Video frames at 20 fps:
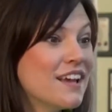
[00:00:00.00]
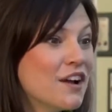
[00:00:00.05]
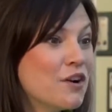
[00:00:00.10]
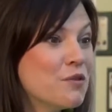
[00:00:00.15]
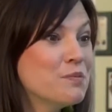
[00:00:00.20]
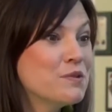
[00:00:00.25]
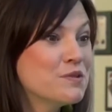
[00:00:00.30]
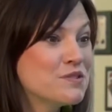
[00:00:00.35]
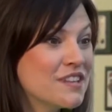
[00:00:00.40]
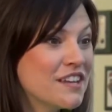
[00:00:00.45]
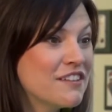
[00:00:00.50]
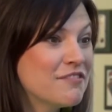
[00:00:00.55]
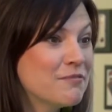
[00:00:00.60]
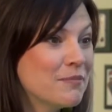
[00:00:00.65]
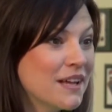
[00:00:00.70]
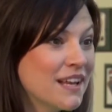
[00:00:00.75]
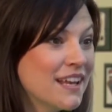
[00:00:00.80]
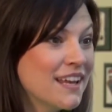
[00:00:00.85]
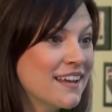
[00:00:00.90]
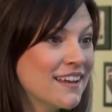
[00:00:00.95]
help you save
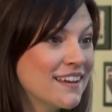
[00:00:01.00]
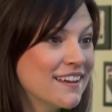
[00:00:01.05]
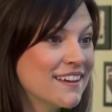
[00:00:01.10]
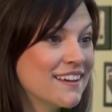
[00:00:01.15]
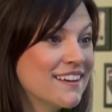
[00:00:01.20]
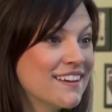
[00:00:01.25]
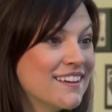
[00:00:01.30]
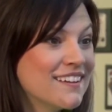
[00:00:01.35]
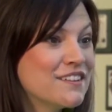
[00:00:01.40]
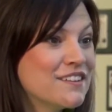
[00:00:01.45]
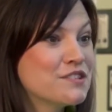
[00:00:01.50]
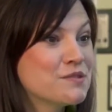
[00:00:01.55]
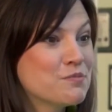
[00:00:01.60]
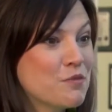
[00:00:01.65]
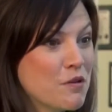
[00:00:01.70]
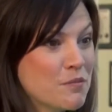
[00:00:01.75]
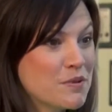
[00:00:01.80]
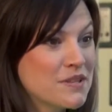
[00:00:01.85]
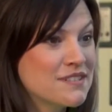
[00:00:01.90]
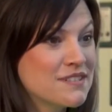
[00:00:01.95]
money. Their
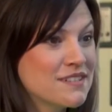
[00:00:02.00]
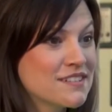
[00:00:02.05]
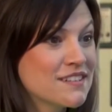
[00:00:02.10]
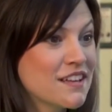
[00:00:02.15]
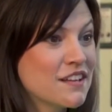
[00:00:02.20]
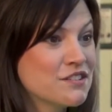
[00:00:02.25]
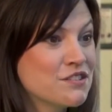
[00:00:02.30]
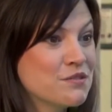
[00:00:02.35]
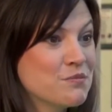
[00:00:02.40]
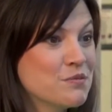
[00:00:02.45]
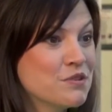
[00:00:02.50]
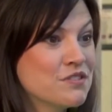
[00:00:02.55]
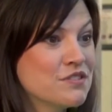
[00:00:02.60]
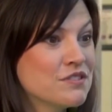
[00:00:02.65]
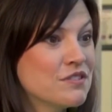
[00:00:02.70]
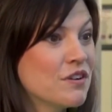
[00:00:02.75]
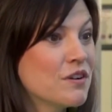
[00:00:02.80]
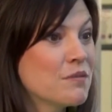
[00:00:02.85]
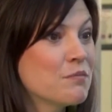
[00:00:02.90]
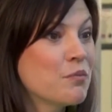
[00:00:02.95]
small business customers
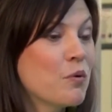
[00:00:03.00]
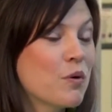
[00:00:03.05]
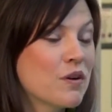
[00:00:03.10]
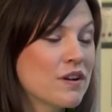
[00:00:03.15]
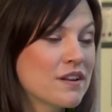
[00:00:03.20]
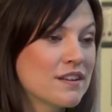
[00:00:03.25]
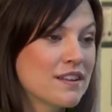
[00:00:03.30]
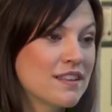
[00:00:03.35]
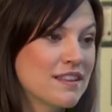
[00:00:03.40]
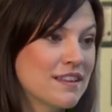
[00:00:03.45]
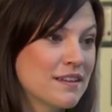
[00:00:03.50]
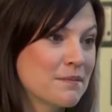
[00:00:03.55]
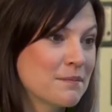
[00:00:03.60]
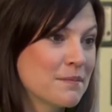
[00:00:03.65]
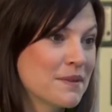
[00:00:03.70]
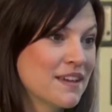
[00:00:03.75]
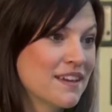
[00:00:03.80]
are important to them.